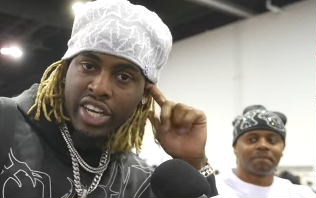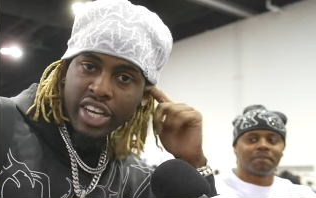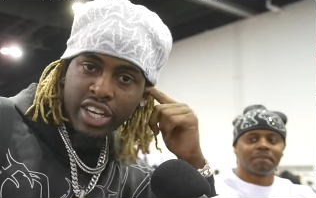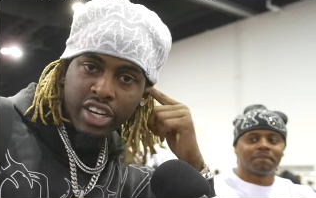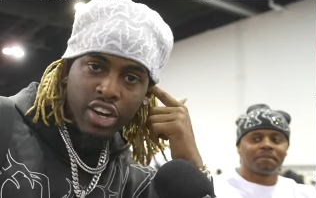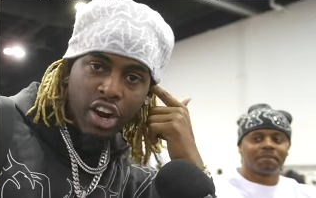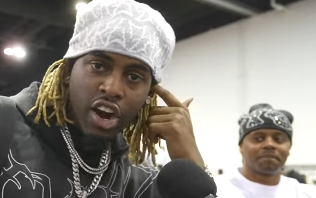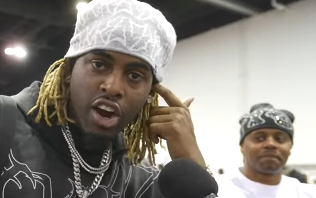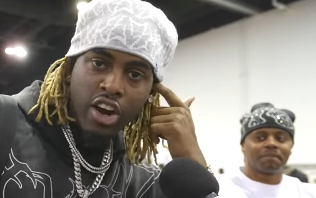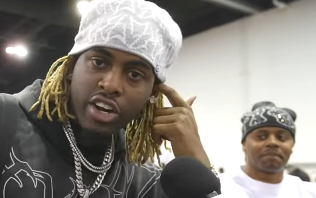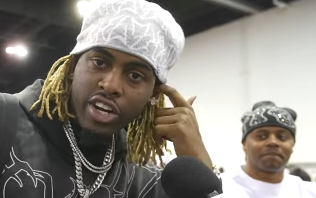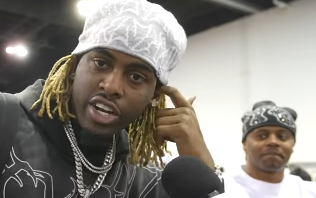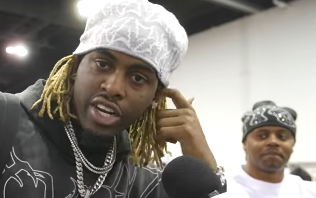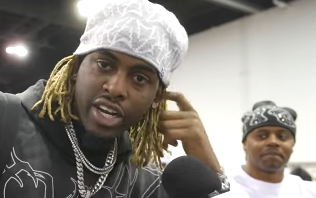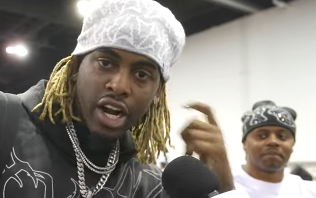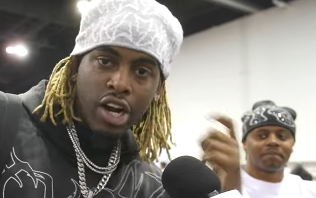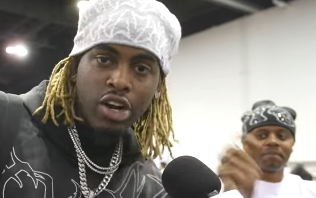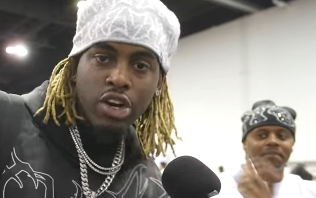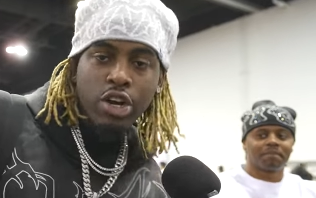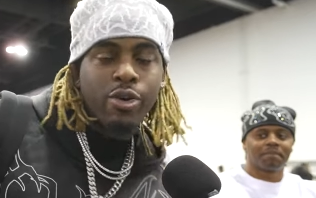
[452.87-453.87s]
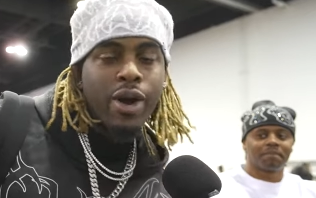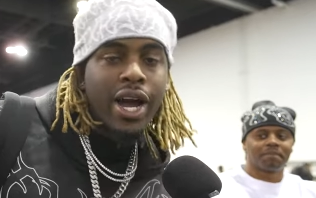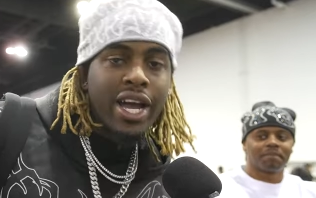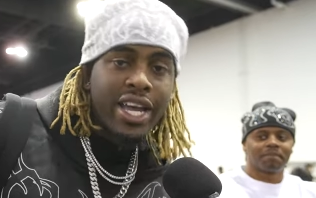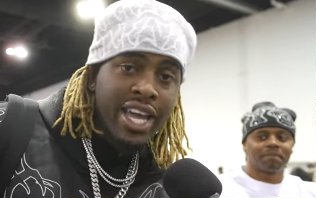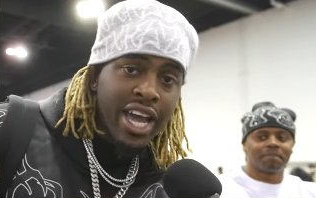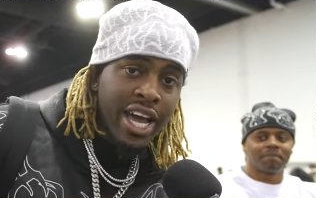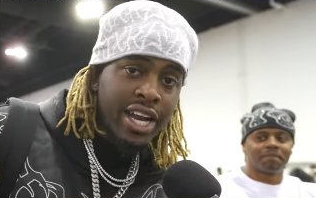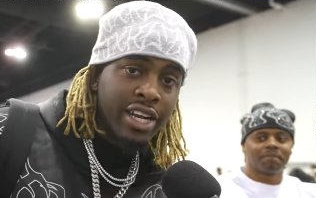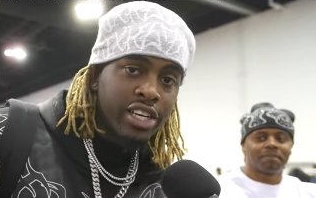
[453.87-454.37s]
Speaker 1: kindergarten, and I don't know why he
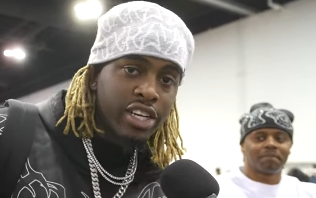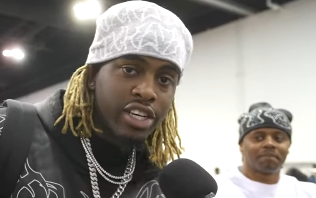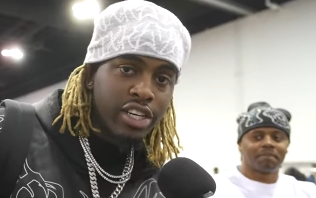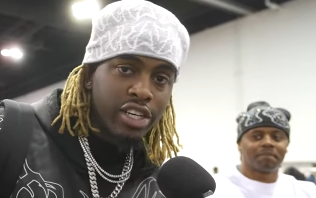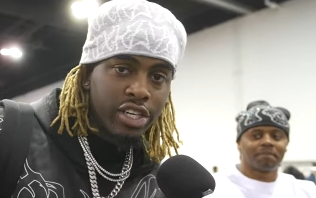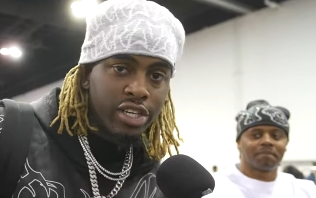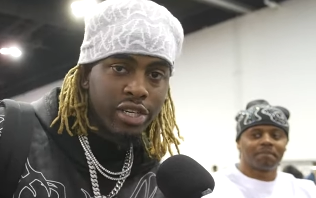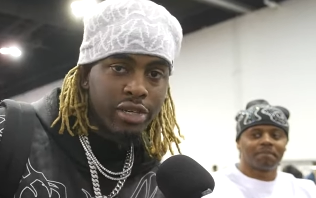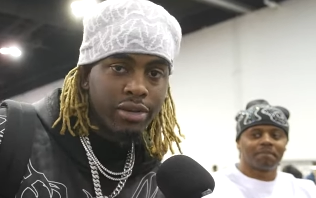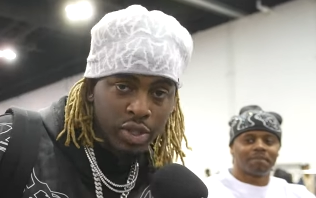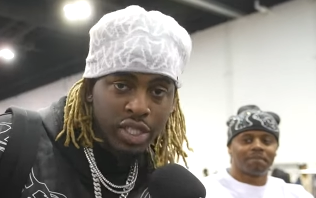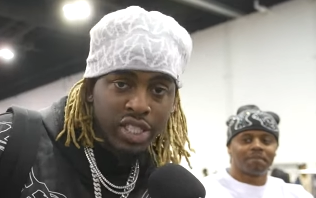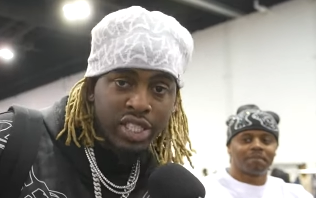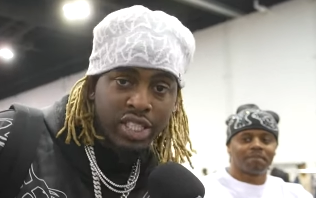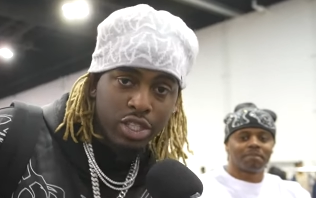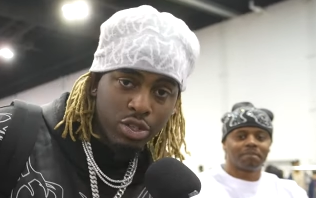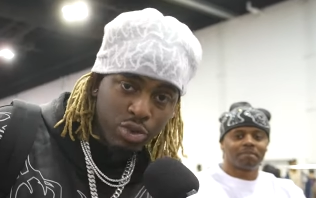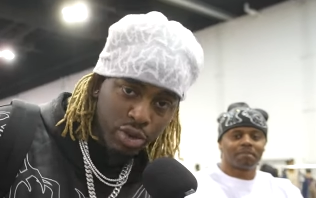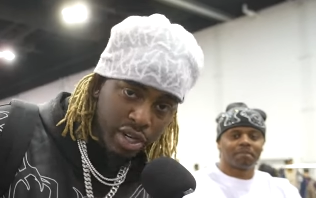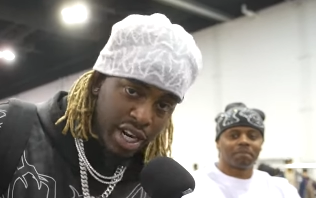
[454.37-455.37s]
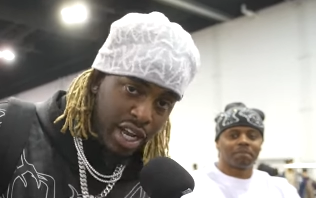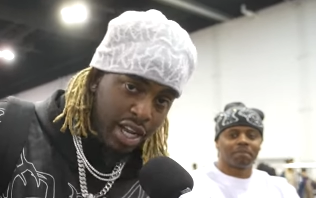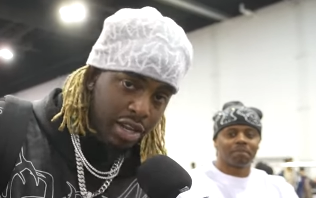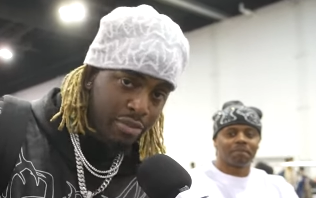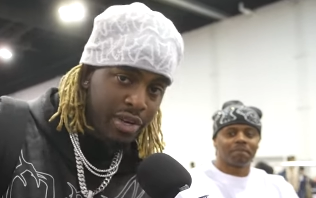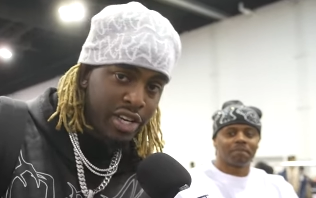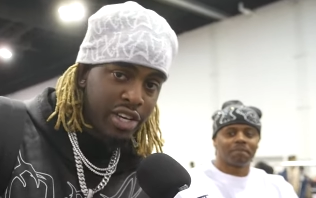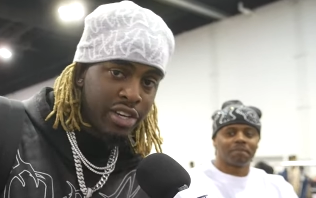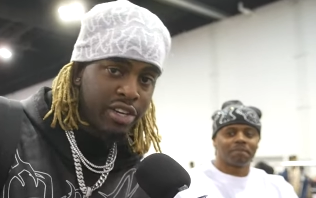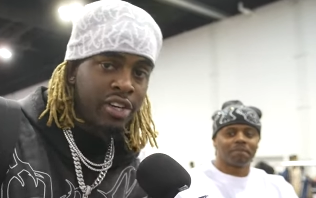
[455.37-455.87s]
had a dub, which is a $20
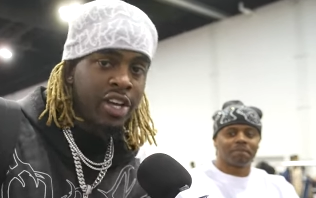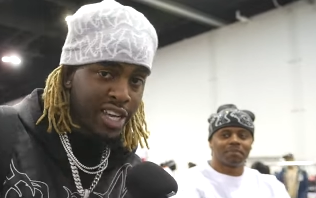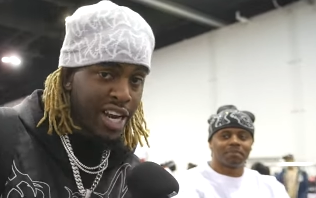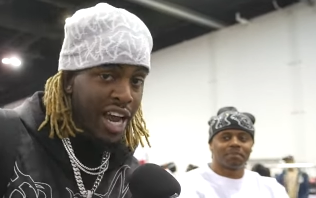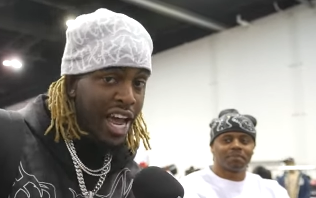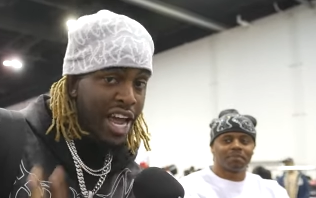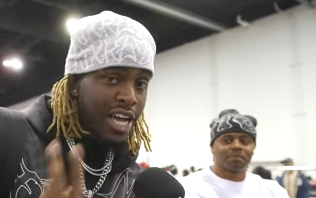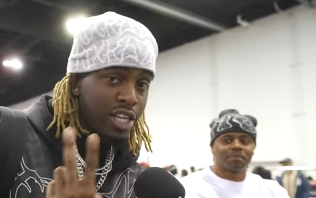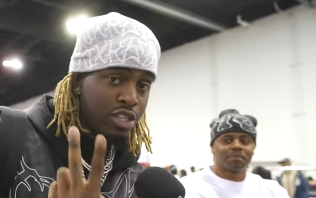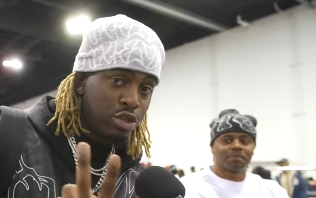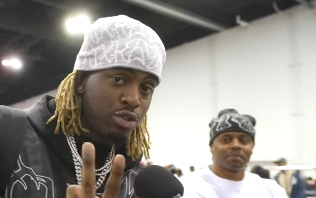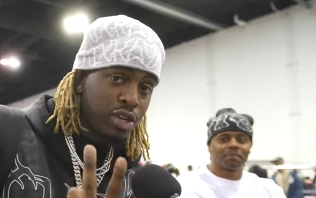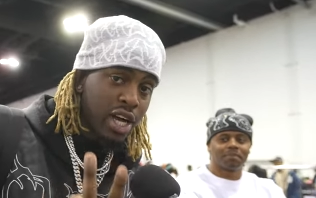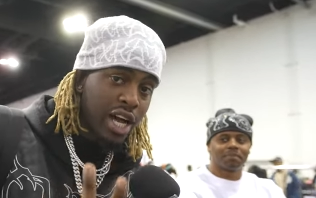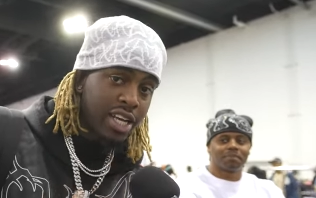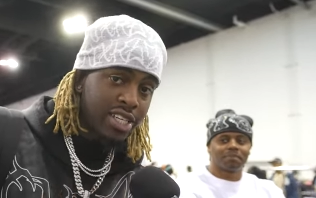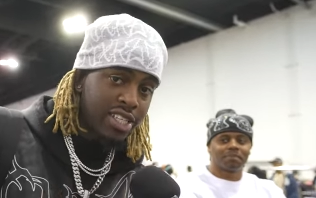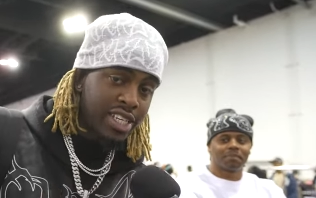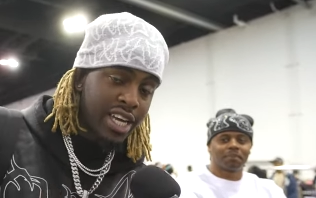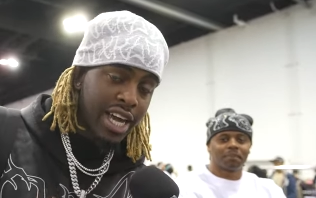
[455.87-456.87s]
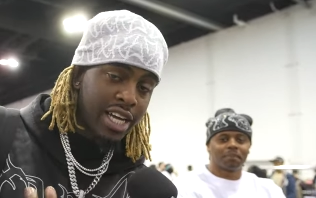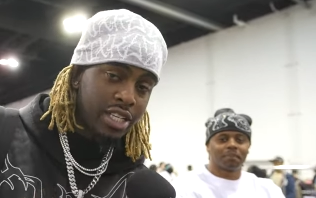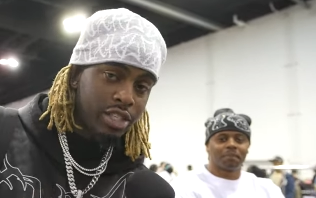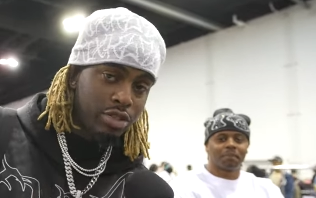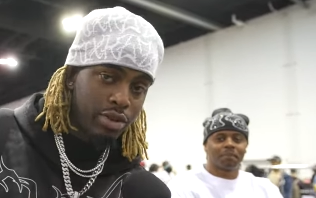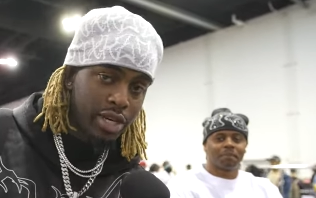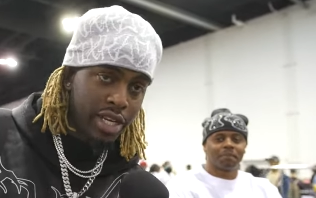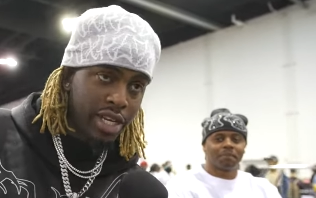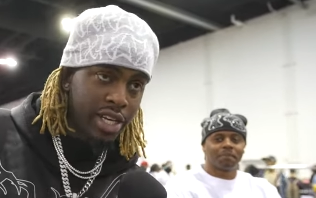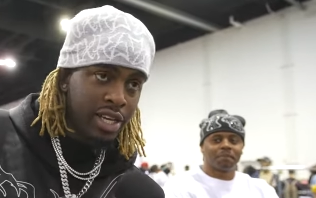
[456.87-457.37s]
bill, and I had $2, he had
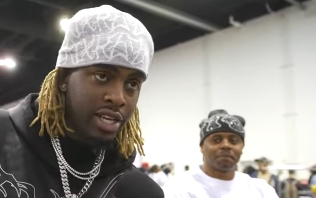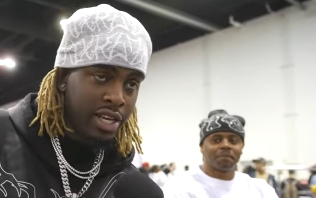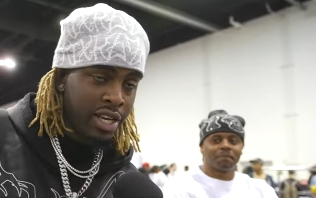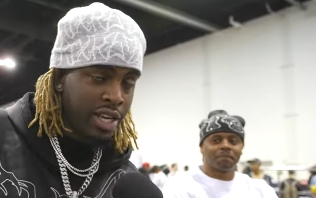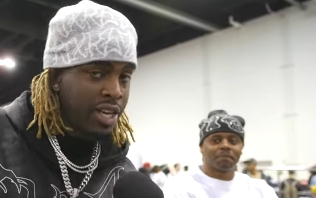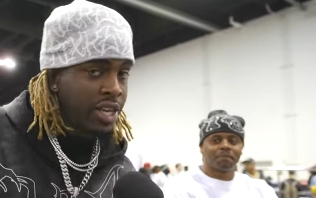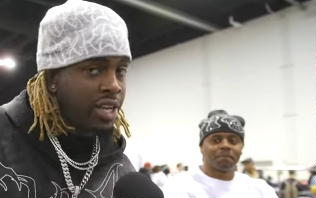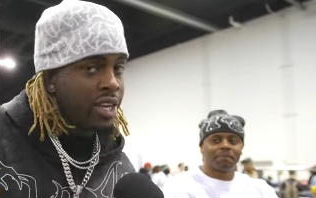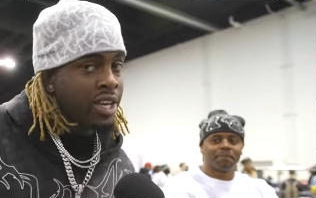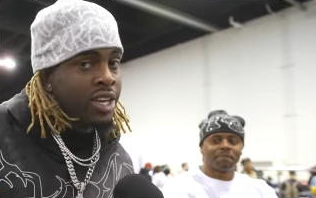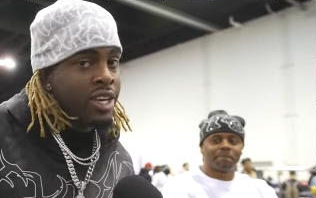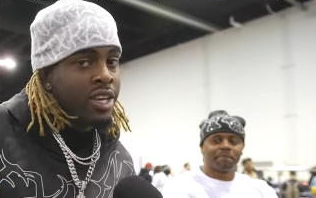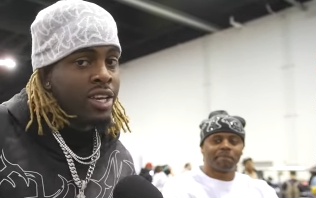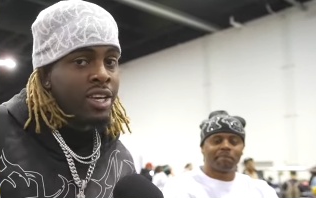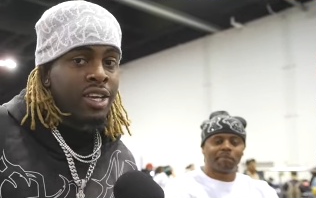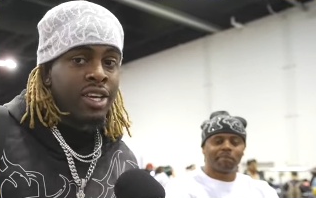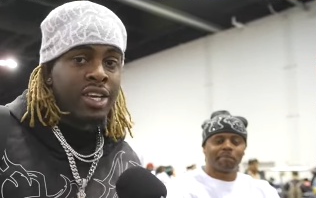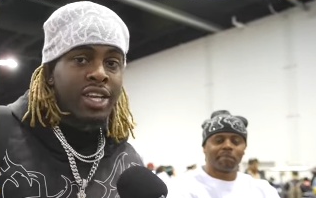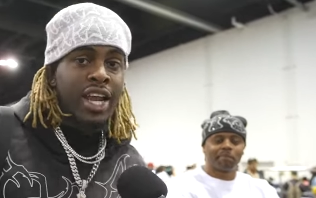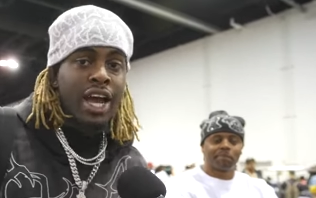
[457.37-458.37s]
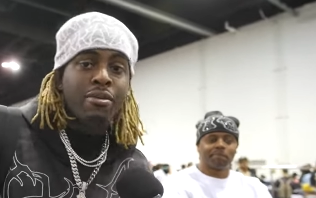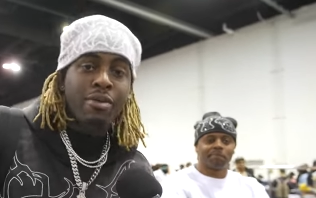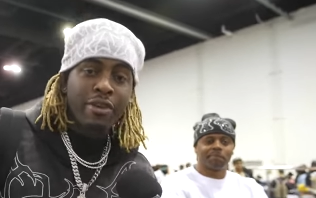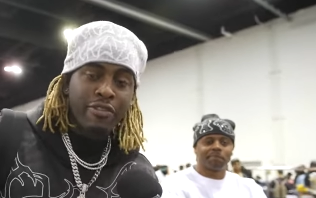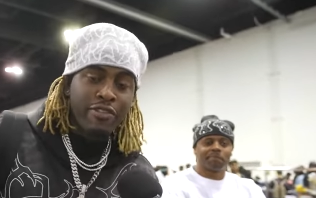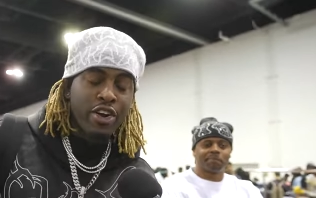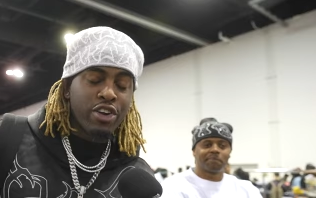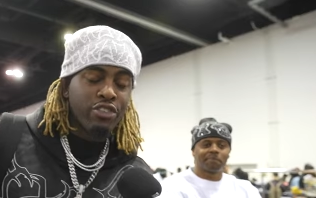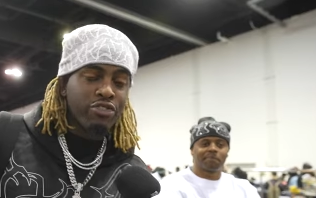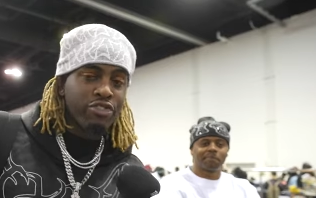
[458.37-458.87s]
20 That was my
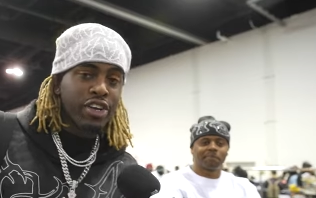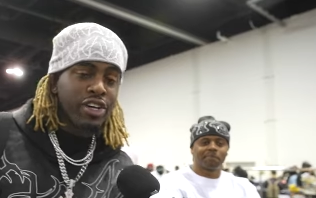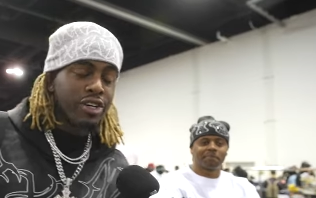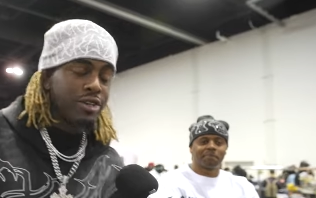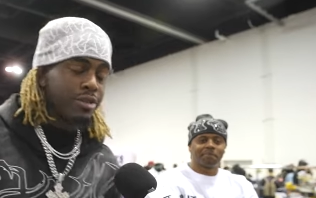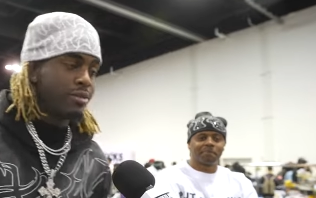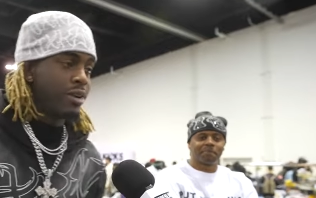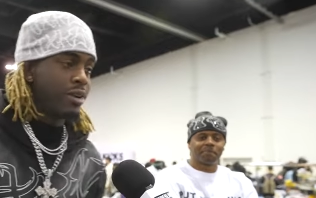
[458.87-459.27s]
first flip.